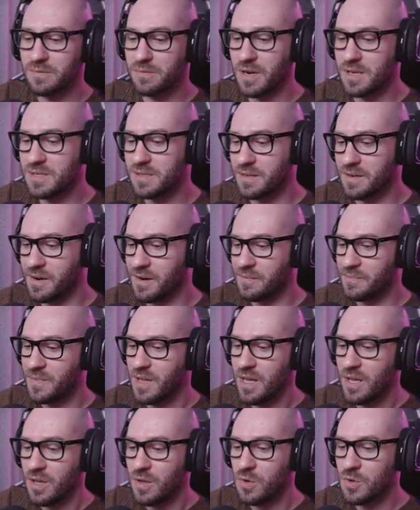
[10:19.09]
rustler.
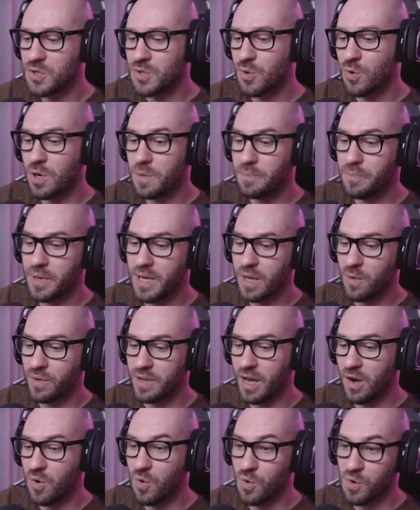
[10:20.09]
You scored big with
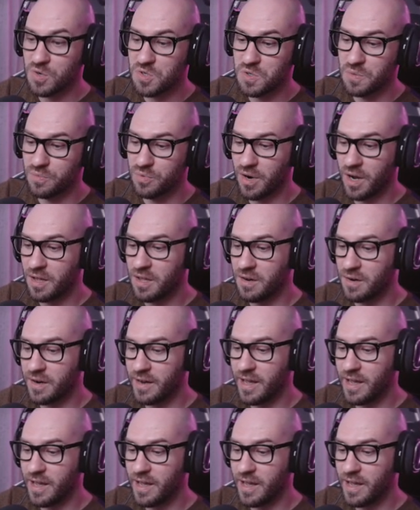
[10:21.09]
that horse you brought here,